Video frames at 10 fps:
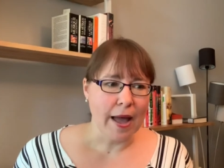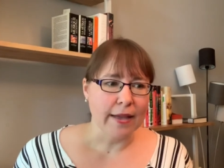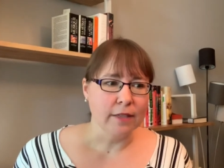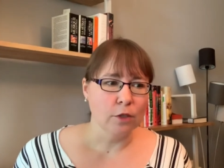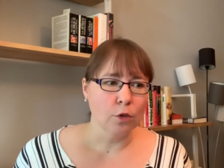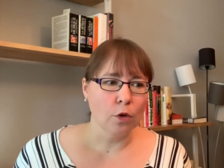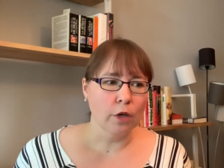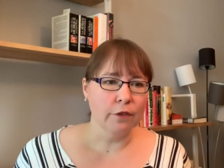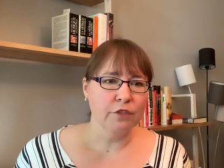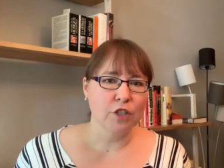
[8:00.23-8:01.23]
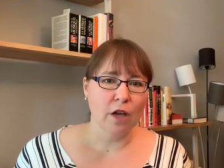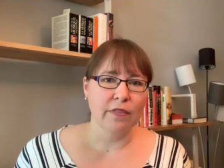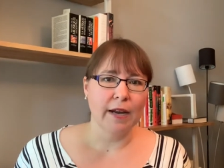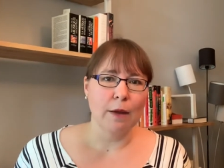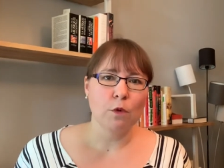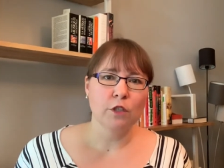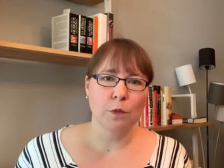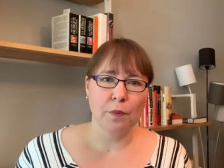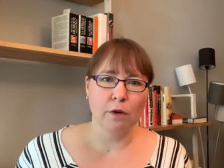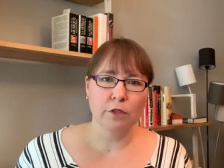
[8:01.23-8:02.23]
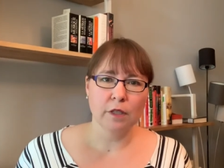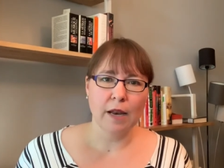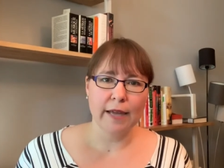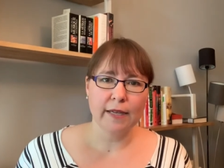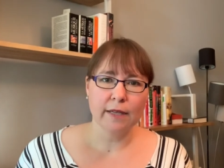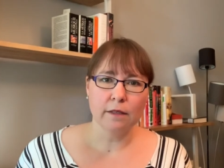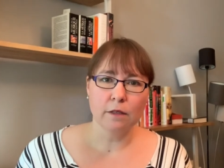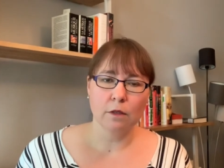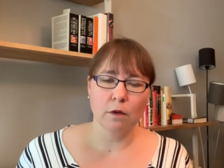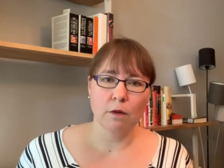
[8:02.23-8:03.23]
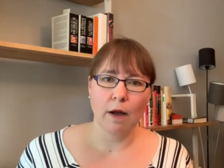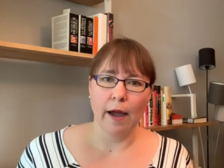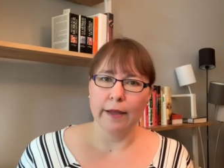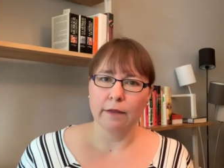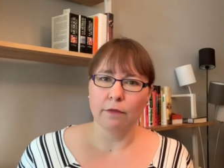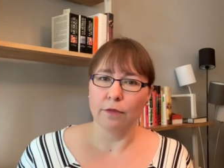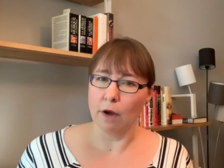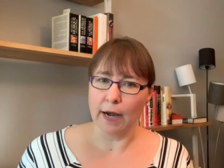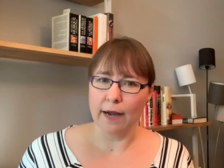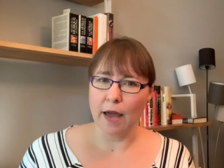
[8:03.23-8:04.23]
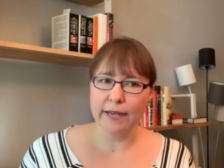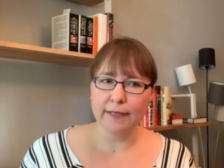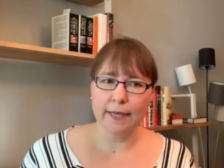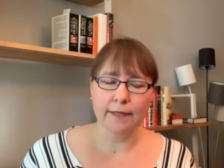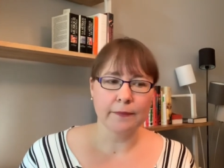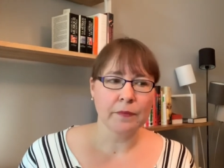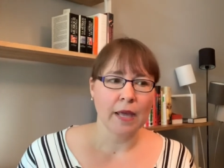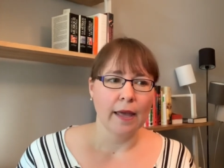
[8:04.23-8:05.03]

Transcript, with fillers: I sort of thought that I was supposed to like it, so I thought I liked it.